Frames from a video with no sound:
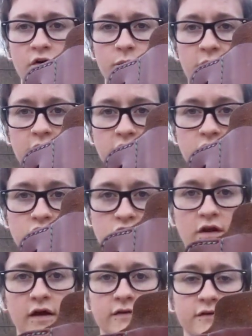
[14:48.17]
I don't pay attention
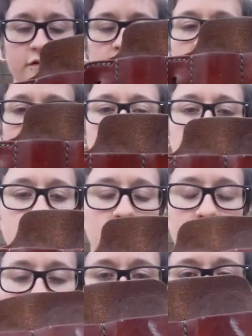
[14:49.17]
to that stuff. I kind of just
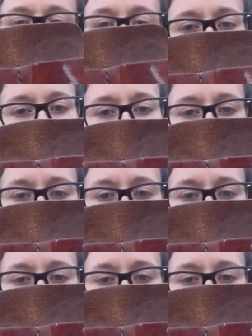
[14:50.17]
like look at